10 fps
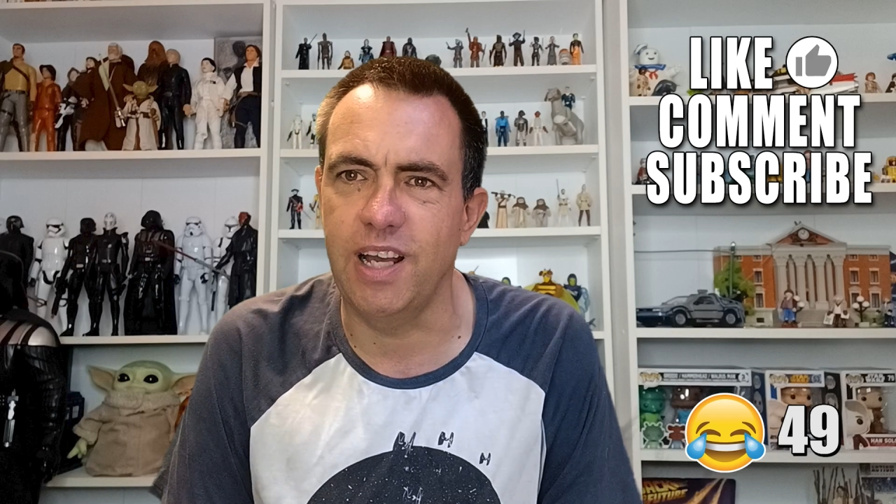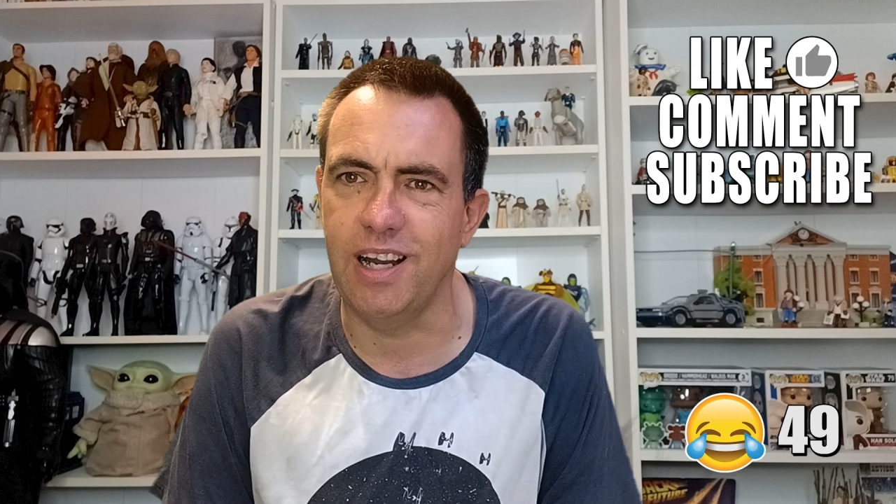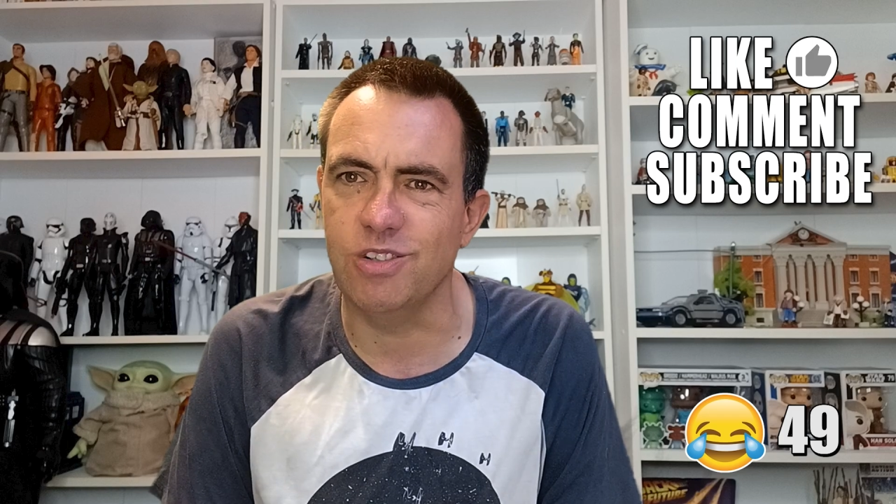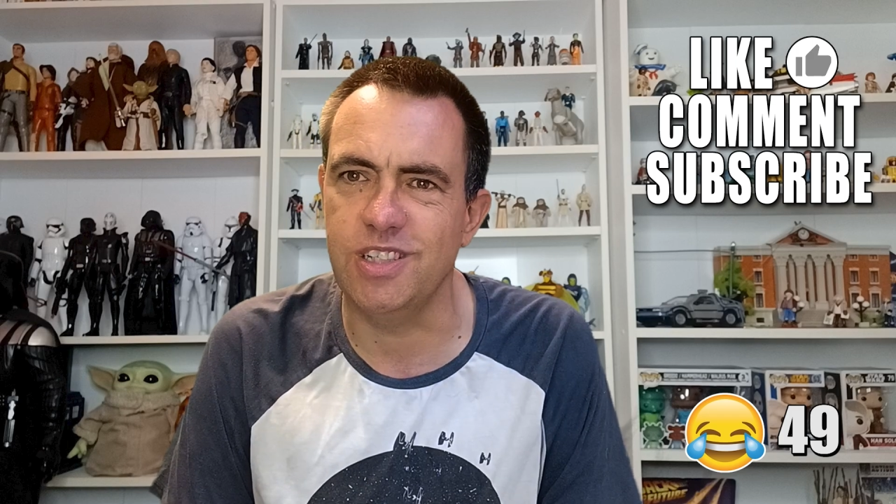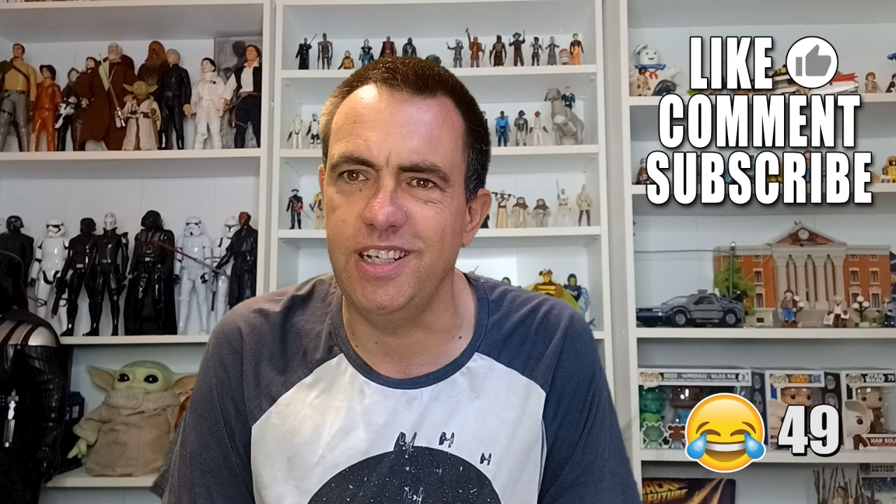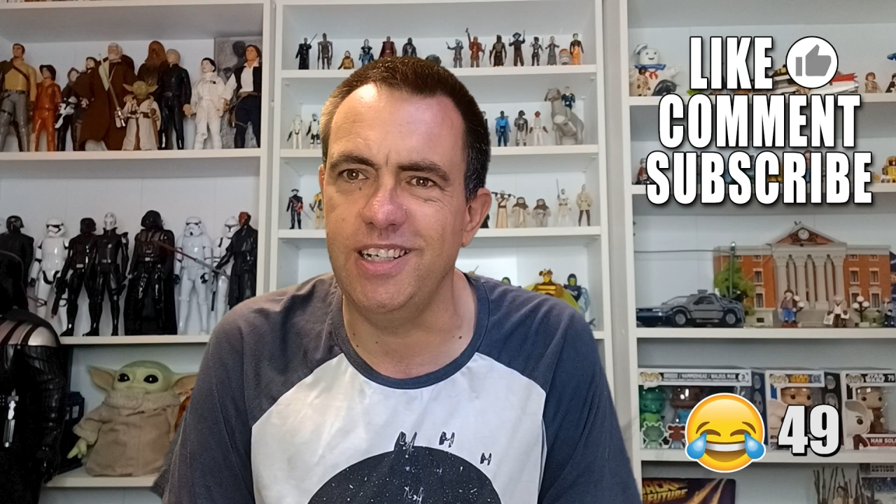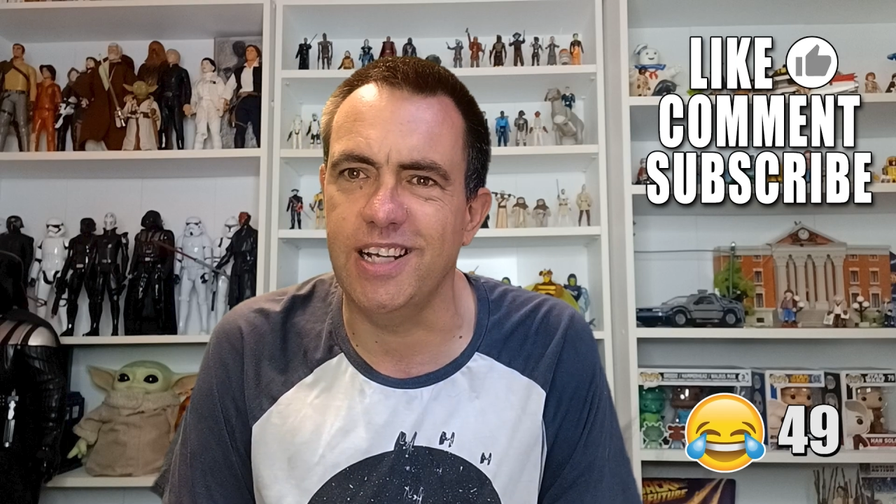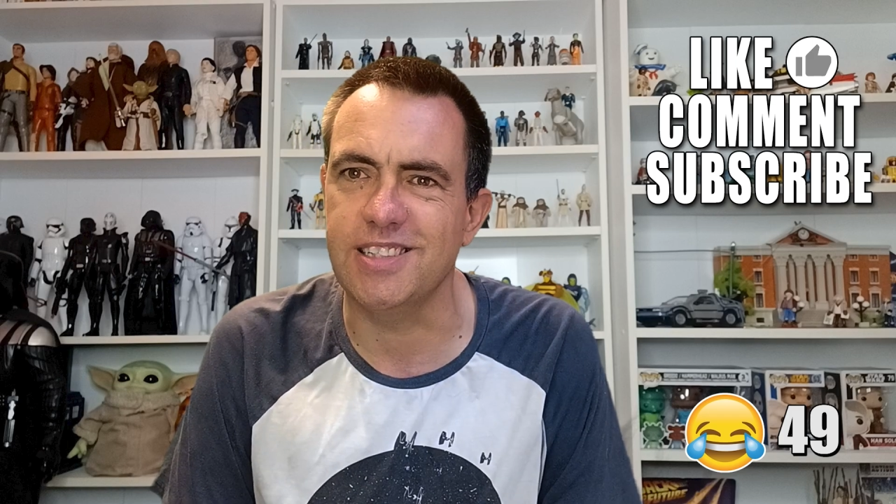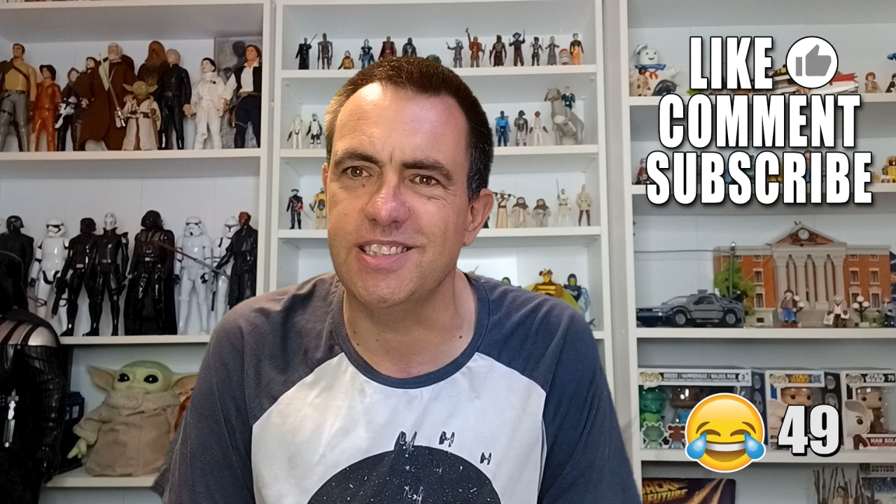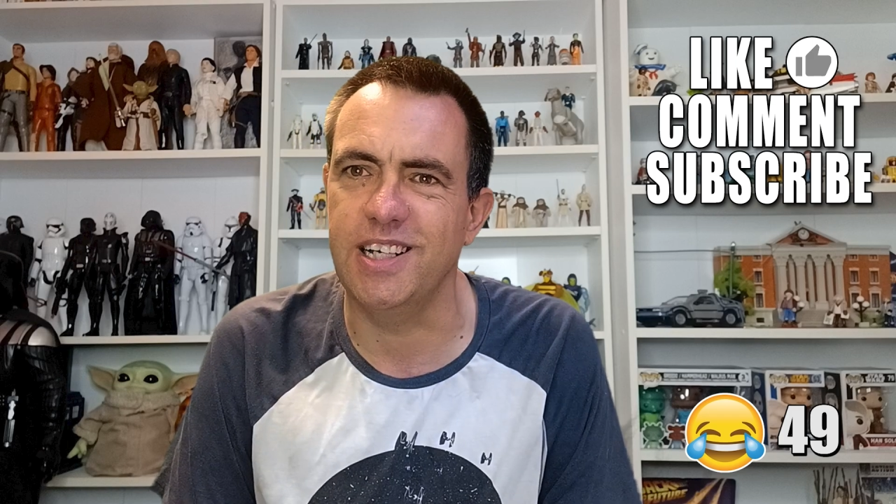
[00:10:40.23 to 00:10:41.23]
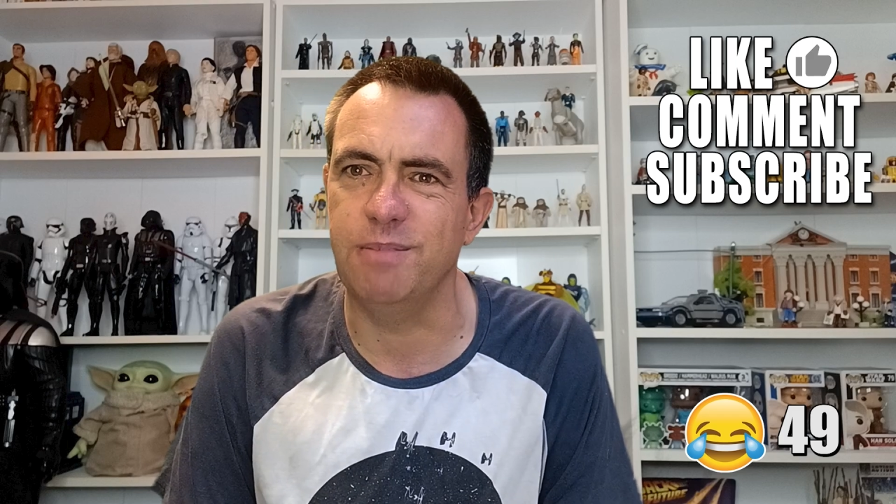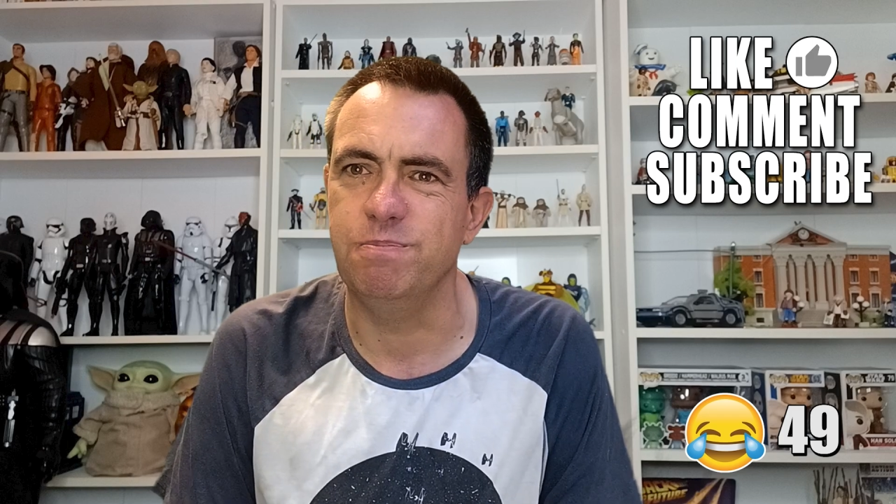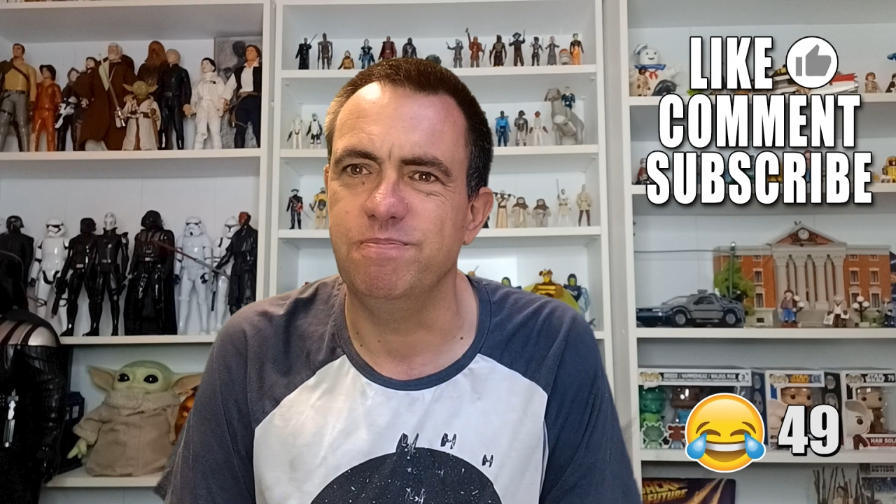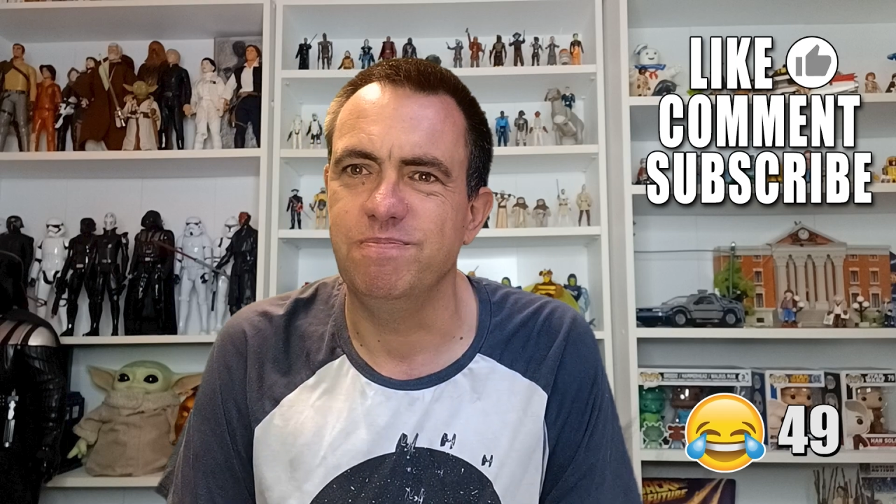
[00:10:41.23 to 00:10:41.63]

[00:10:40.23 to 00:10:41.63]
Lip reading: and I'll see you next time.